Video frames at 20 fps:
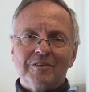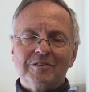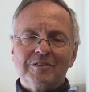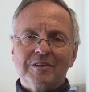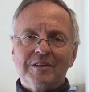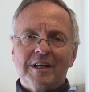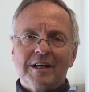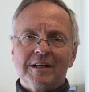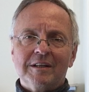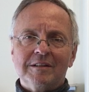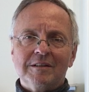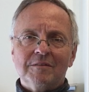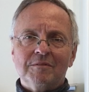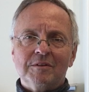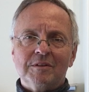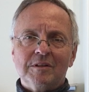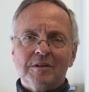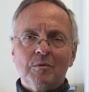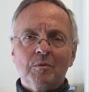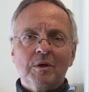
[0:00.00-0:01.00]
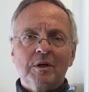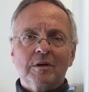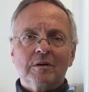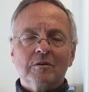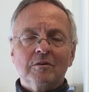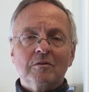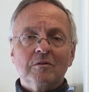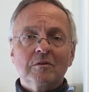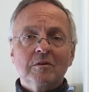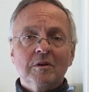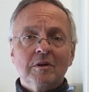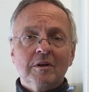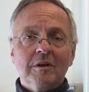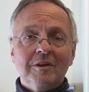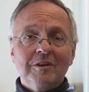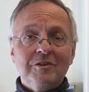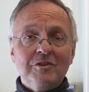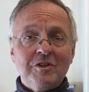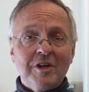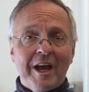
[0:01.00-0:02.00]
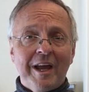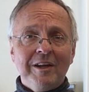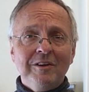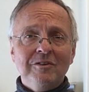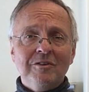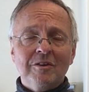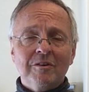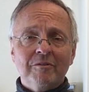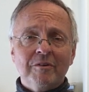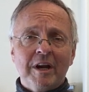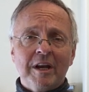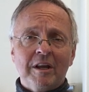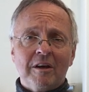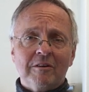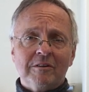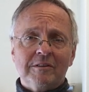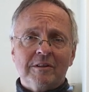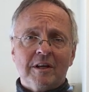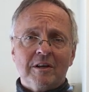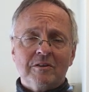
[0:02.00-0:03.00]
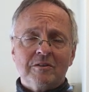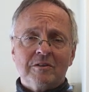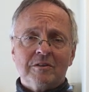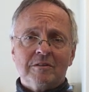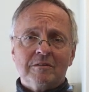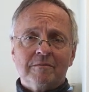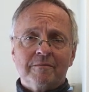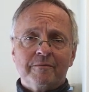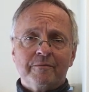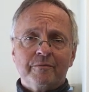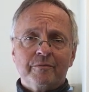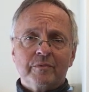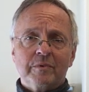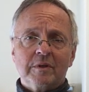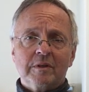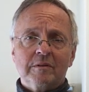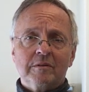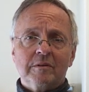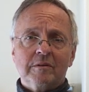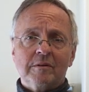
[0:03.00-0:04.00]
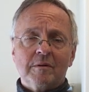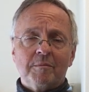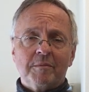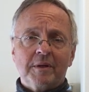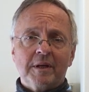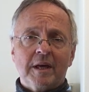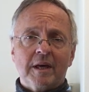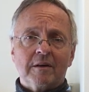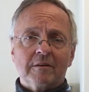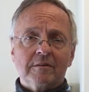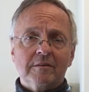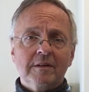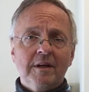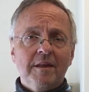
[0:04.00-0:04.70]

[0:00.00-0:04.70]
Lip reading: to negativity. We can change the radio station to something else.